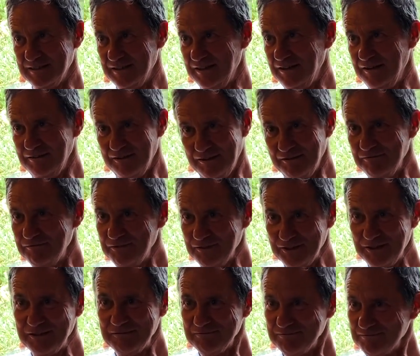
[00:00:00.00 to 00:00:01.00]
I
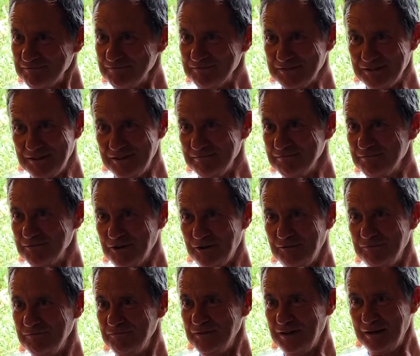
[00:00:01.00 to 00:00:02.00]
feel I've
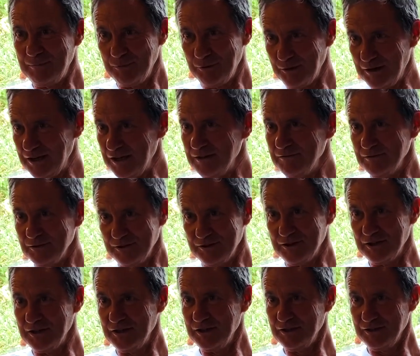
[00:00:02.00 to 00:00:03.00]
got far more out of it
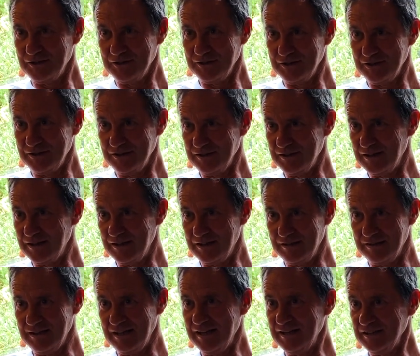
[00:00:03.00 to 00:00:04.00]
than I
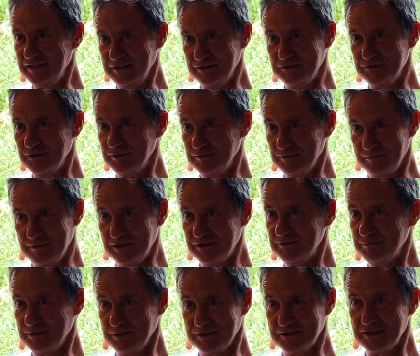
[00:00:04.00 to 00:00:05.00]
had in terms of
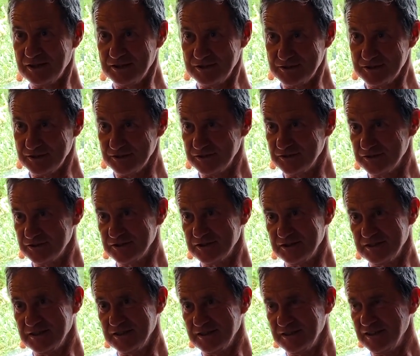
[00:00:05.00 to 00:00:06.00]
expectations,
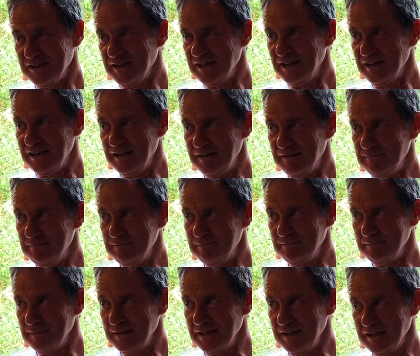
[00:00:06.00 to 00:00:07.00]

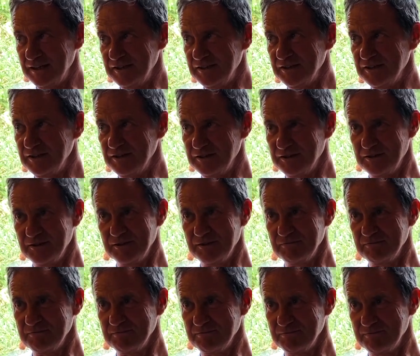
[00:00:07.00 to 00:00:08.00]
and
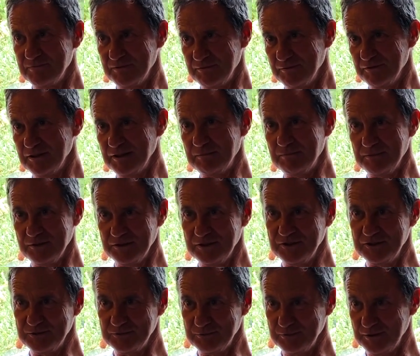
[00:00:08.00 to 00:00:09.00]
I've been really
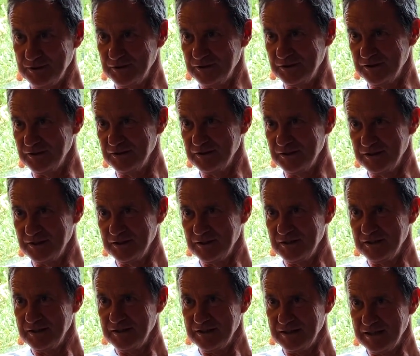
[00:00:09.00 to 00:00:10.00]
pleased with
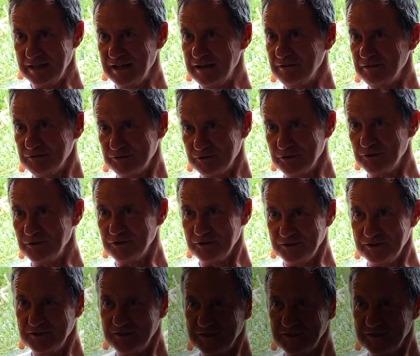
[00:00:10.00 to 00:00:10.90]
how it's gone.